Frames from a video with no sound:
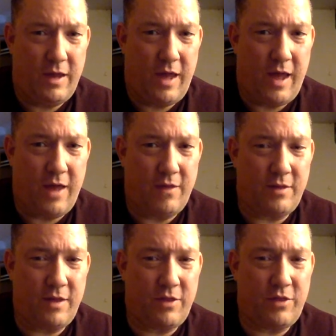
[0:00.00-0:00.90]
And
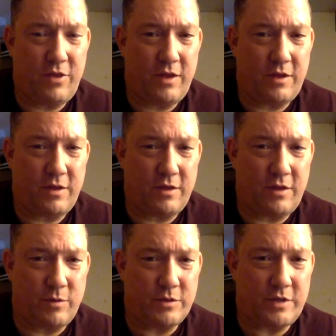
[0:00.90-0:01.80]
they think that
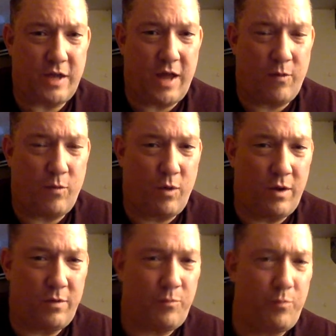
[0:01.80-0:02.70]
there was, at
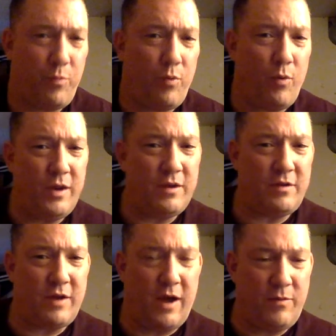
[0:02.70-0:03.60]
one point in
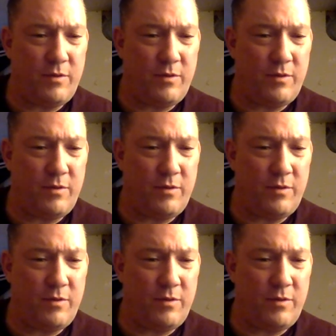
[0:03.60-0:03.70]
time,